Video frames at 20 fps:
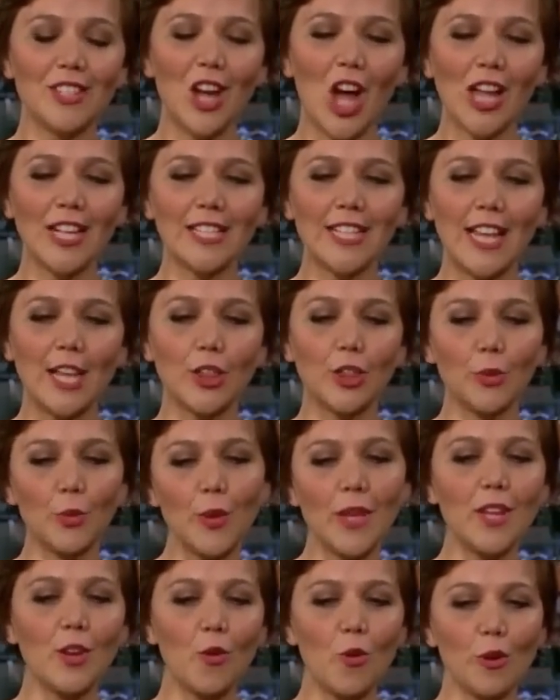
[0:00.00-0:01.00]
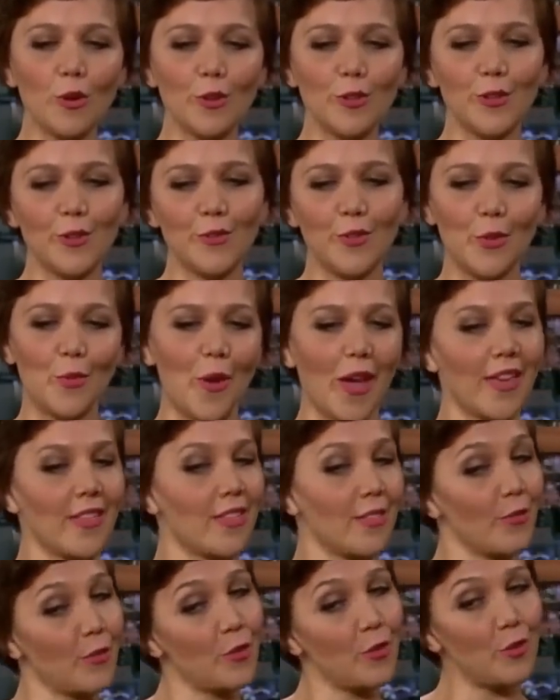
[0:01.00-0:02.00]
she's gotten like 3/4 of the
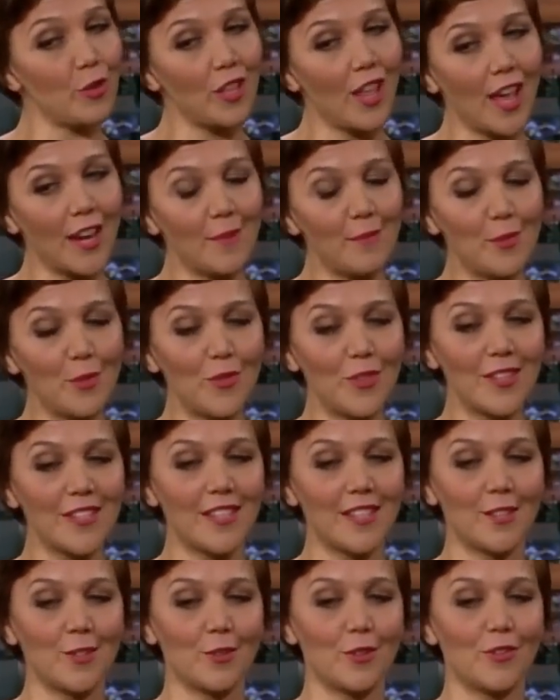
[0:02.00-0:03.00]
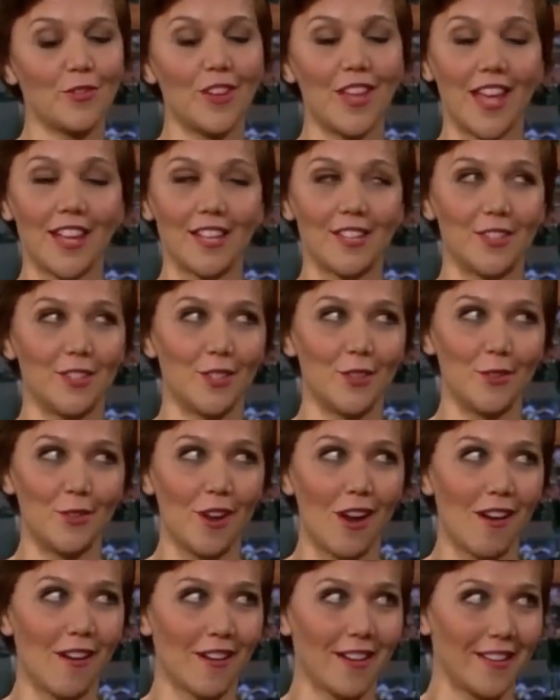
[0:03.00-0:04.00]
way through a lot of movies that sort of get
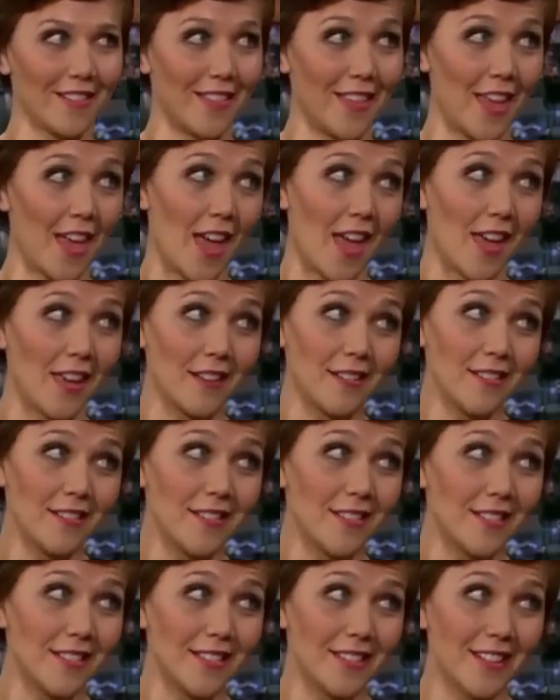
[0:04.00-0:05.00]
too dark at the end.